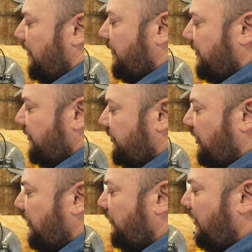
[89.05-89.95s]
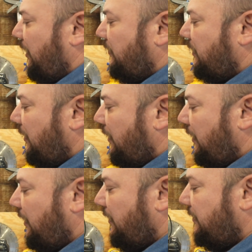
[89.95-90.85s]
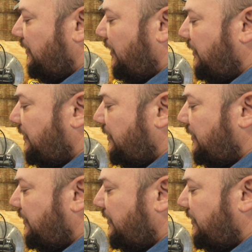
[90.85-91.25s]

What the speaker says: doesn't shake around. It does